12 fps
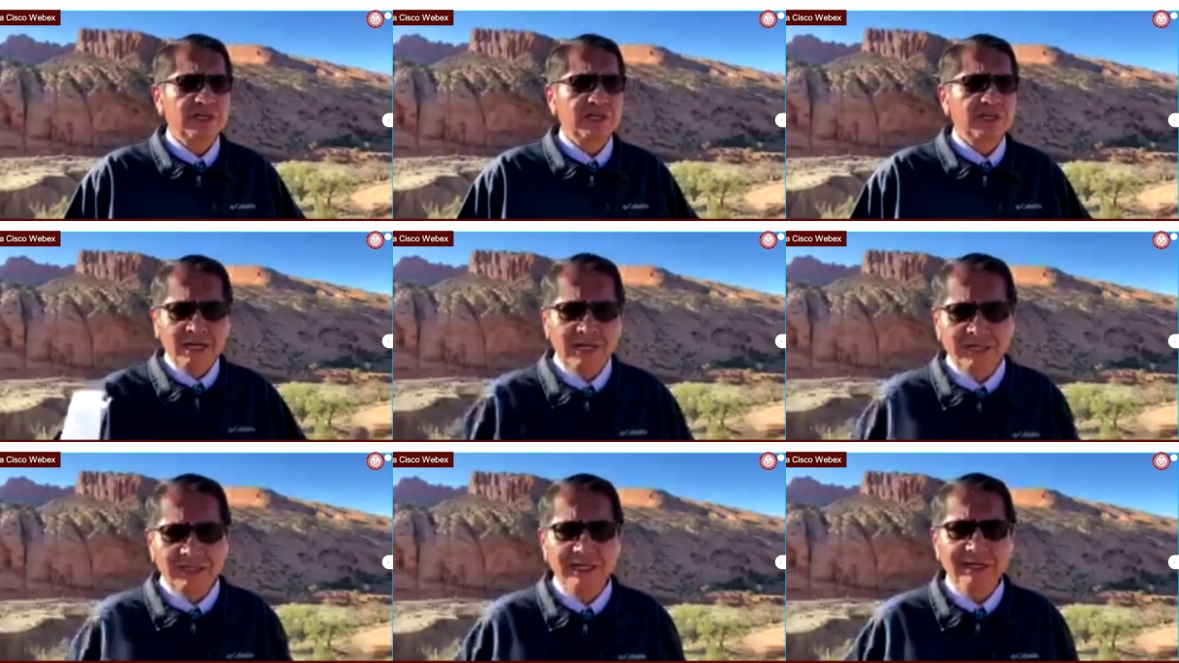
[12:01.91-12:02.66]
Ja,
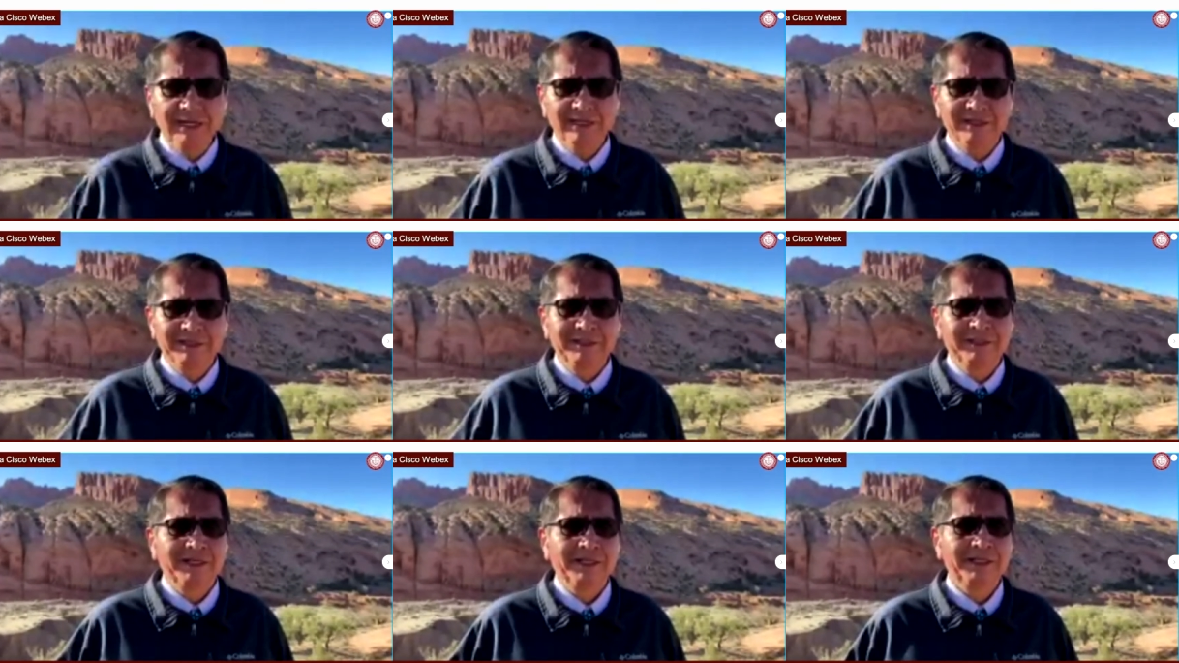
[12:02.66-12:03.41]
Ede.
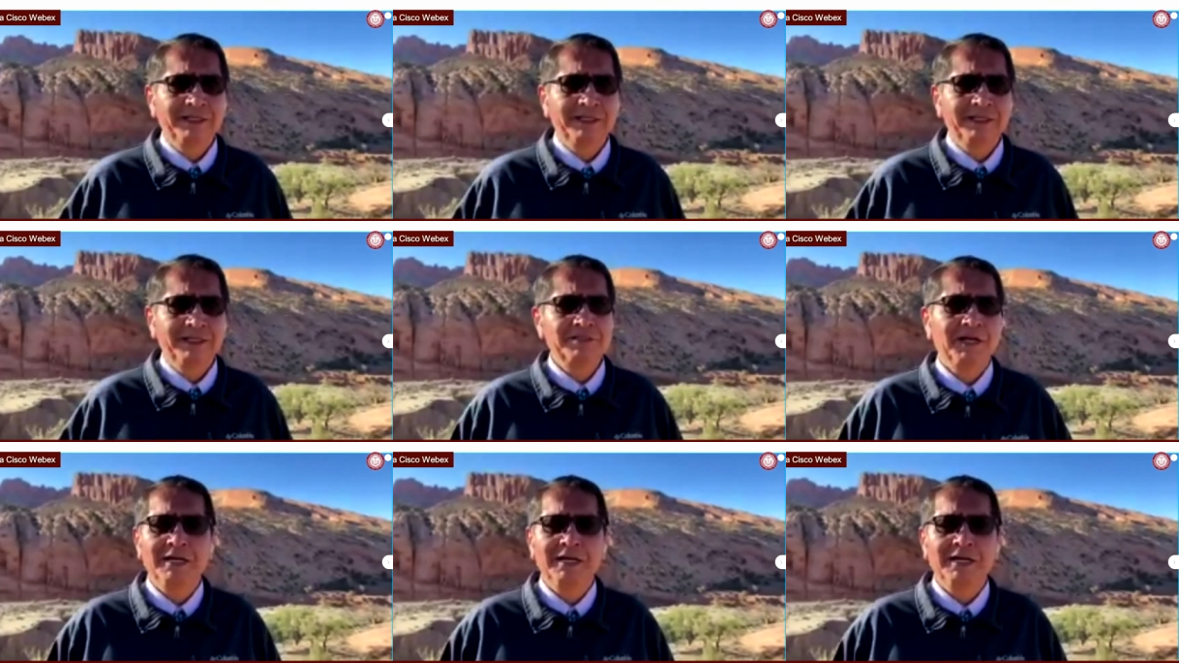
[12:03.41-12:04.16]

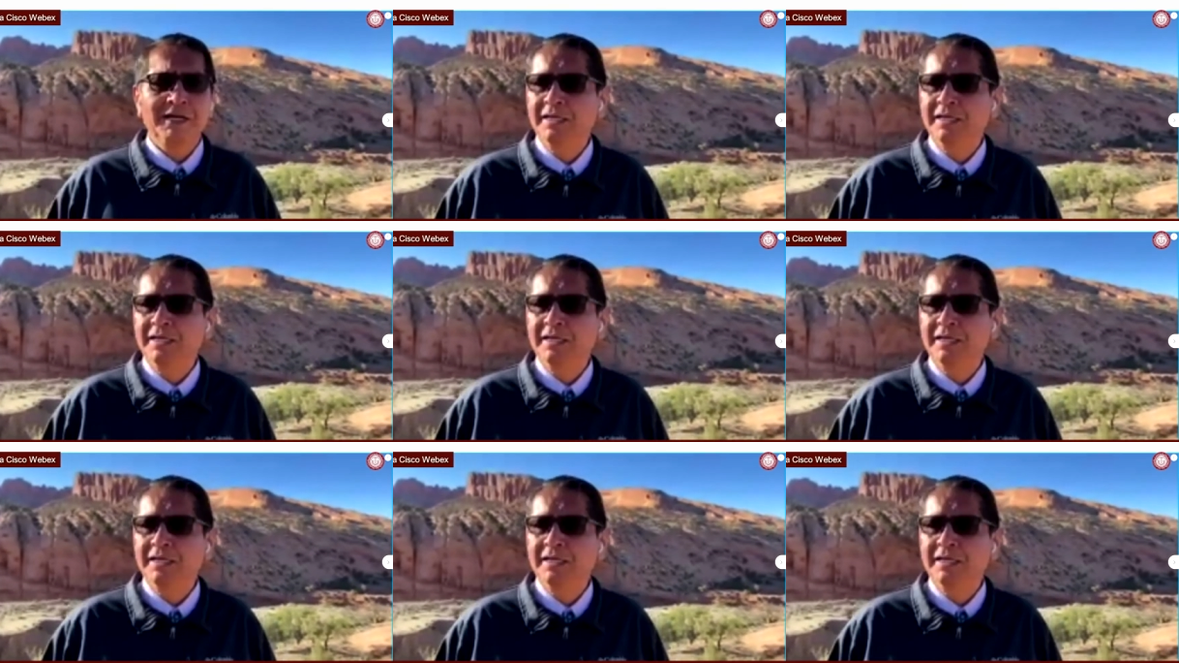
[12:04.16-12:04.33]
Nasto